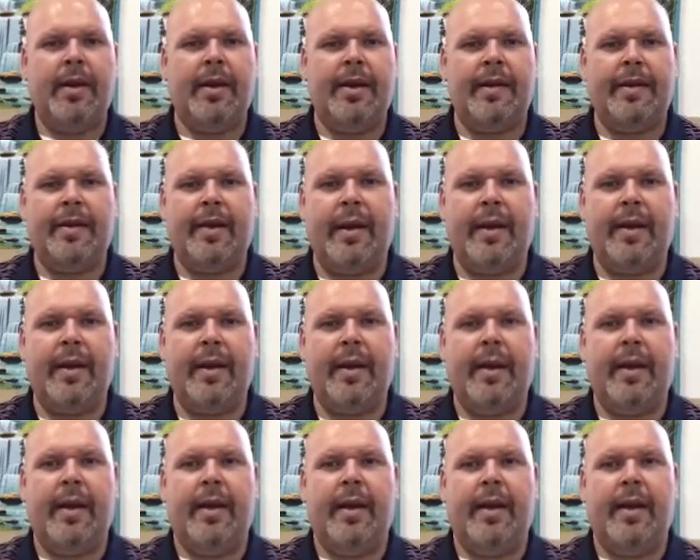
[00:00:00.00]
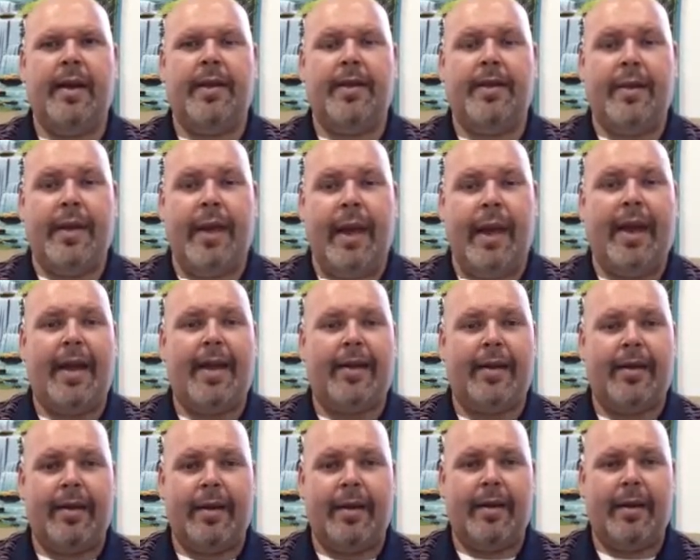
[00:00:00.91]
He said,
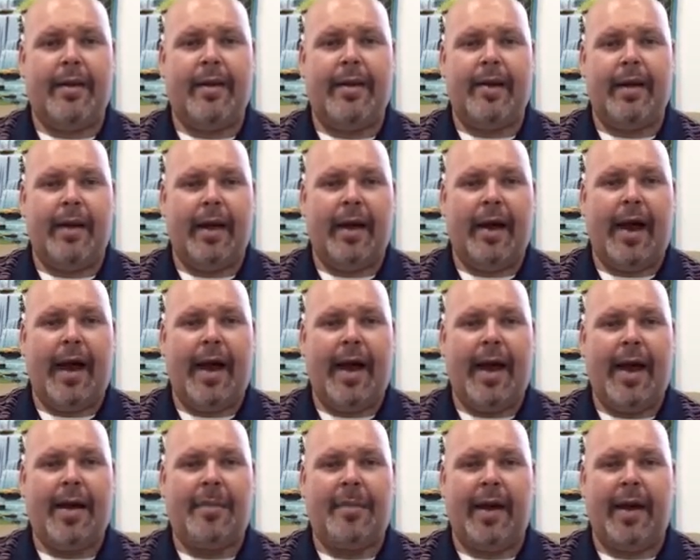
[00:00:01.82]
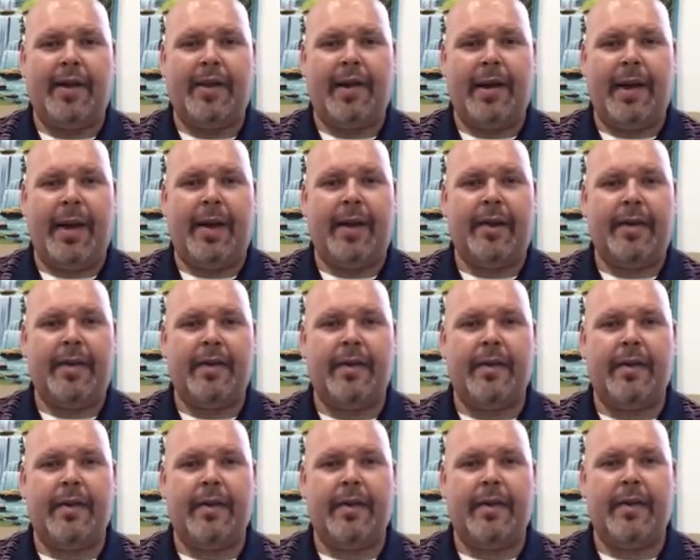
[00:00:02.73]
"Then I had my
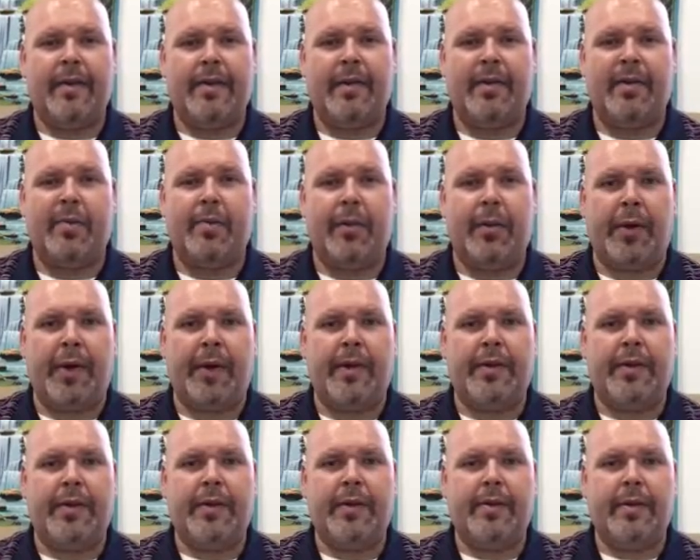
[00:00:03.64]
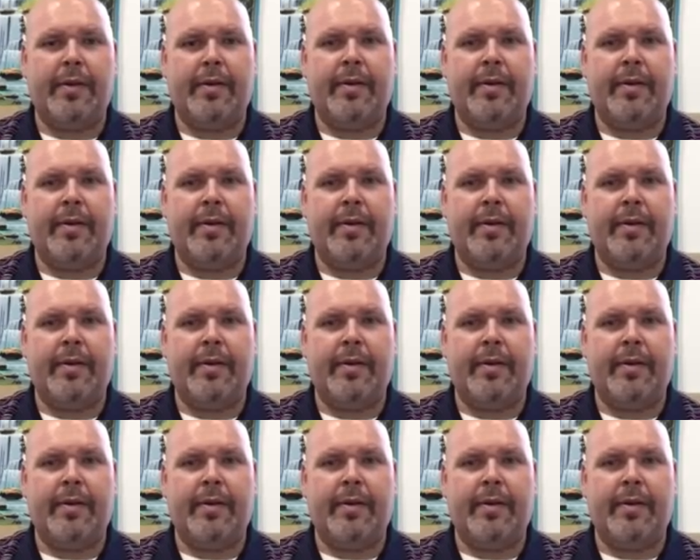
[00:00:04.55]
chance to preach.